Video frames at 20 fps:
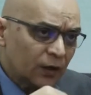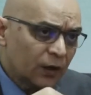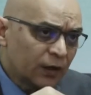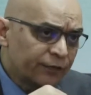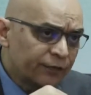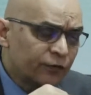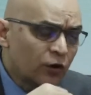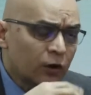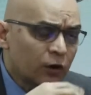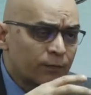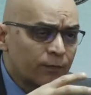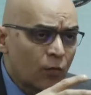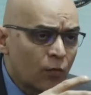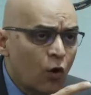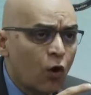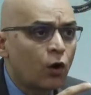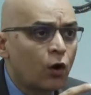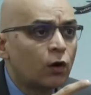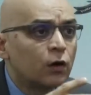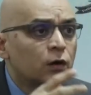if not
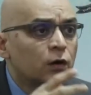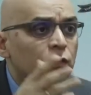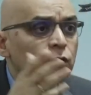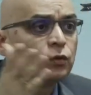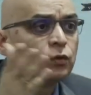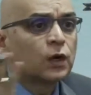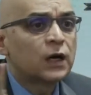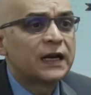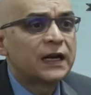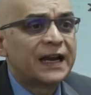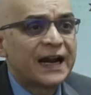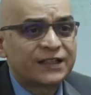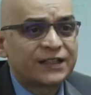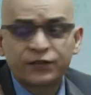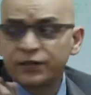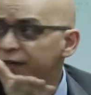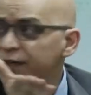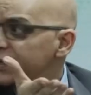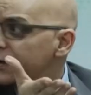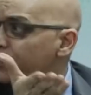more, who are
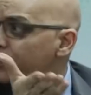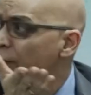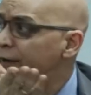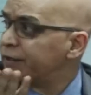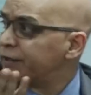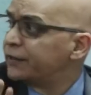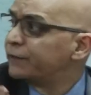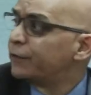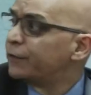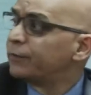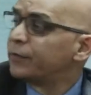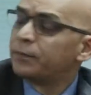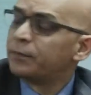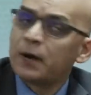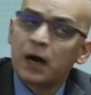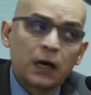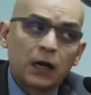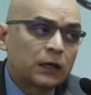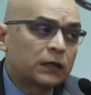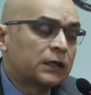laterally appointed from the
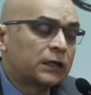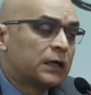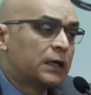bar.